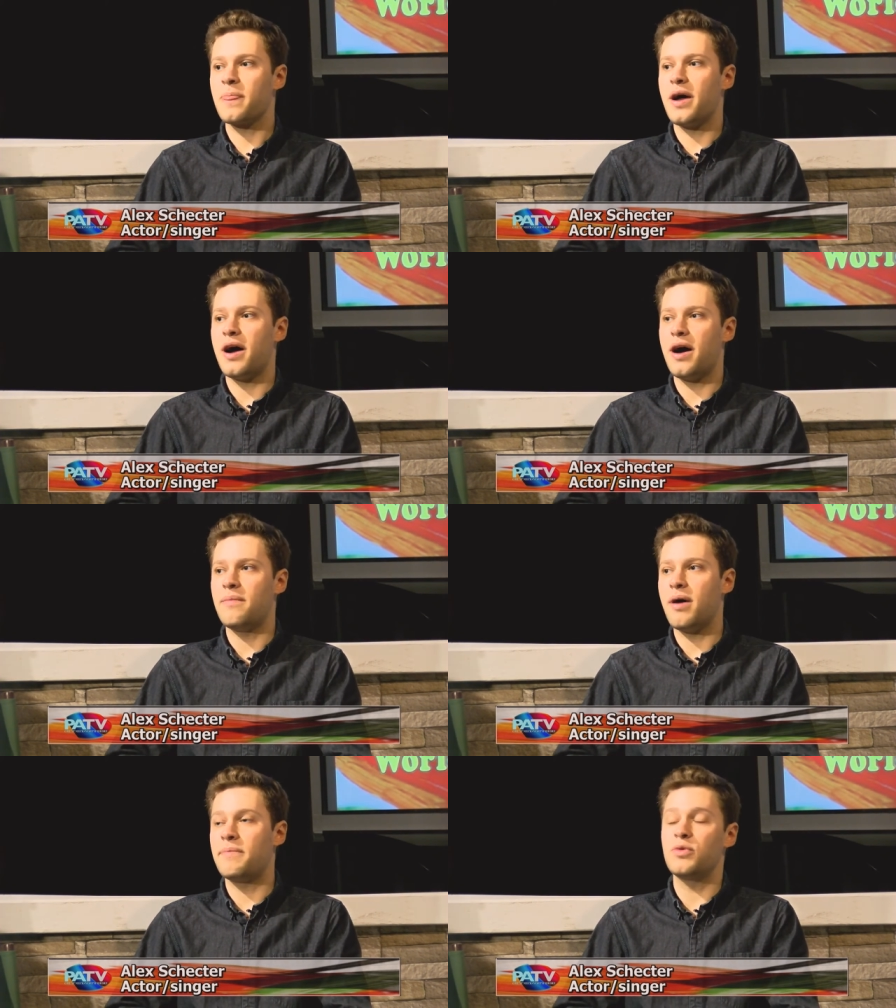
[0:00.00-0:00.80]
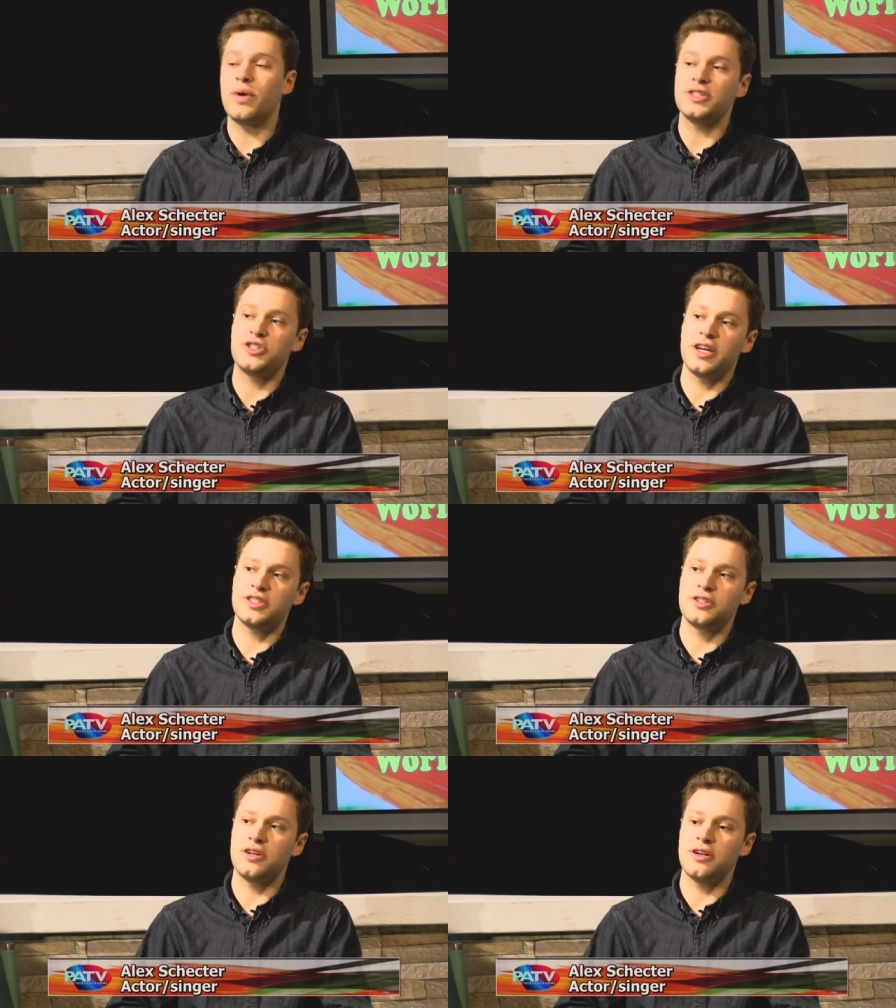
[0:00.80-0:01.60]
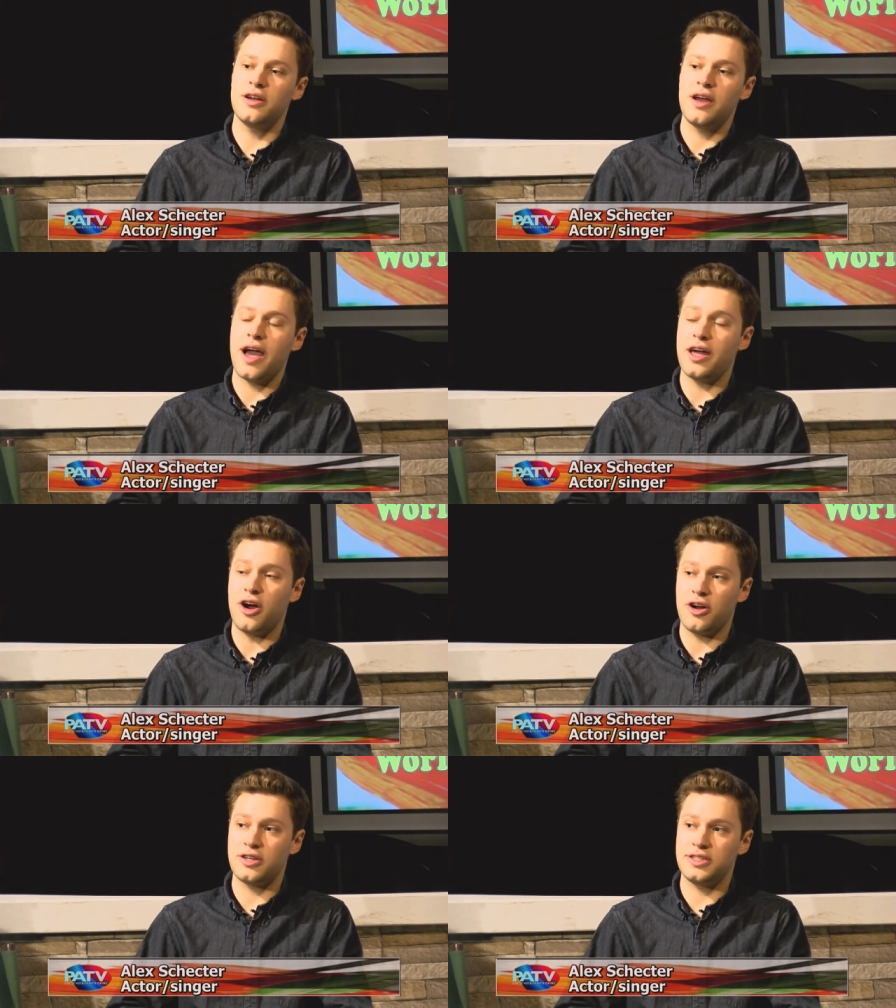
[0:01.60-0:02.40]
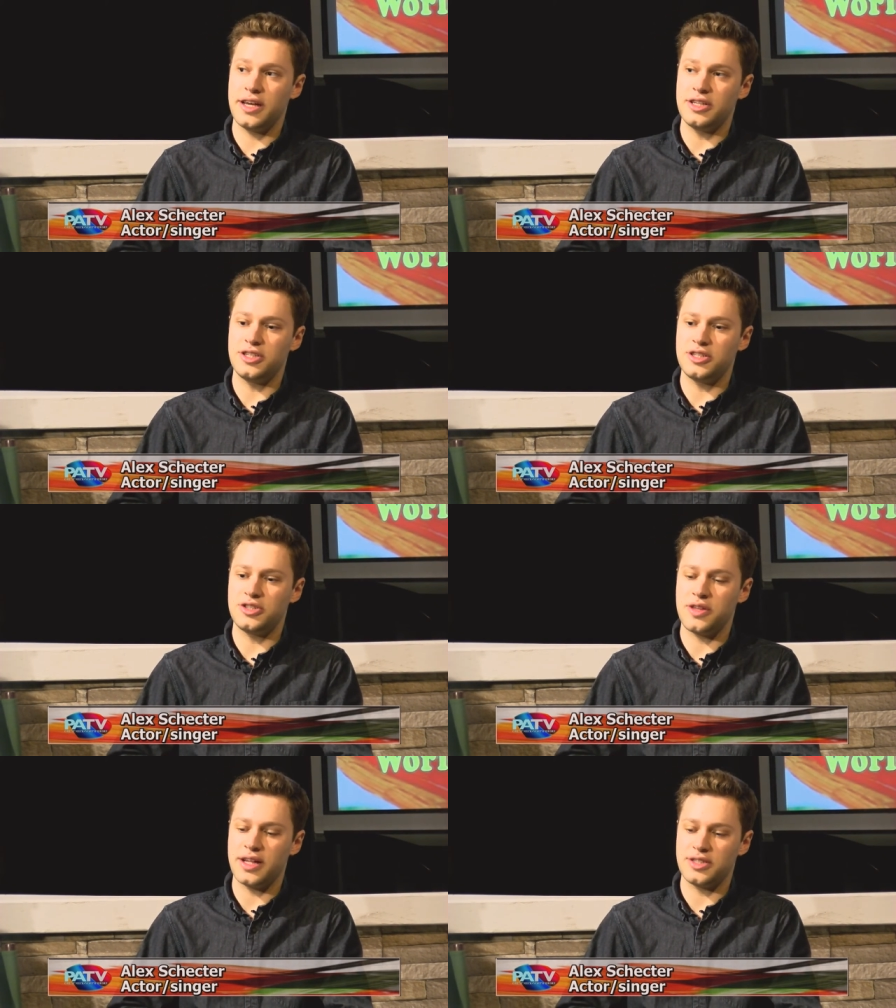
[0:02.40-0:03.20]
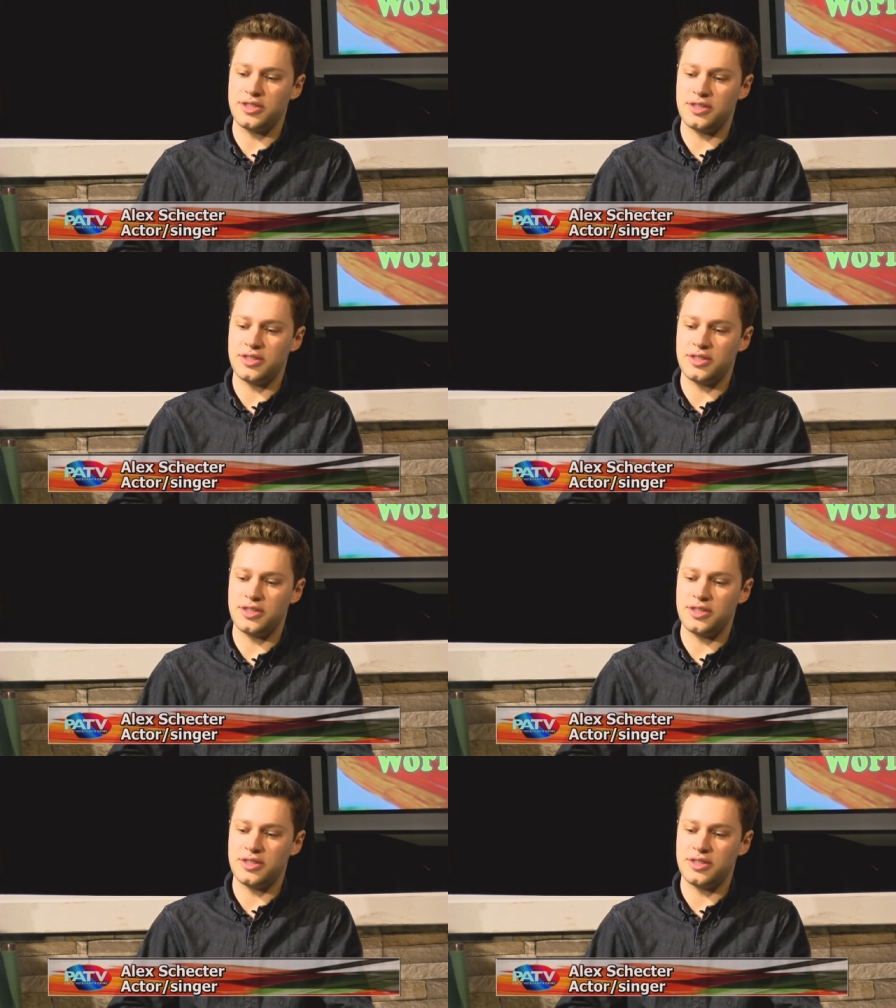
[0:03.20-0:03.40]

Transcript: up in Westchester at Arc Stages. So that's,